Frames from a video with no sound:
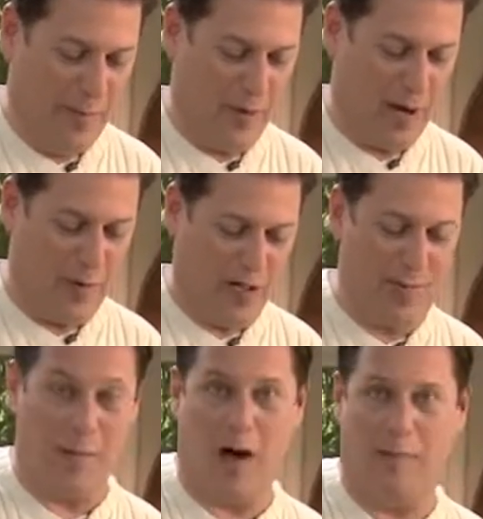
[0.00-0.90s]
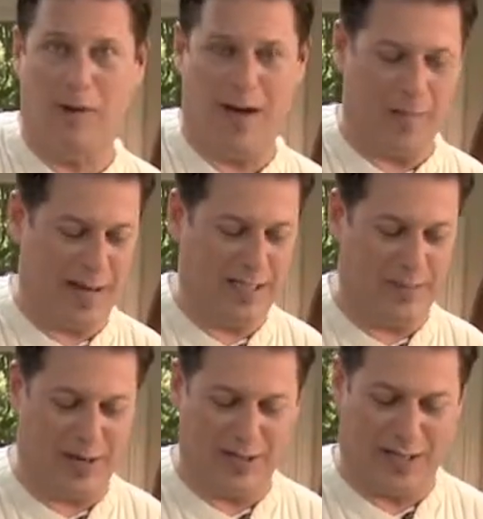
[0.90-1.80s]
Boy, I wish my mom knew how to make
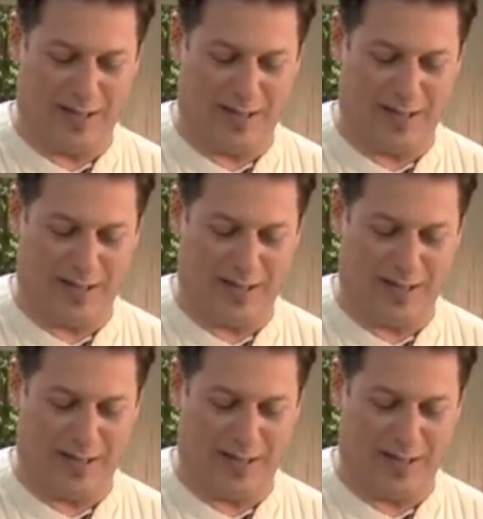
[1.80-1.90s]
spinach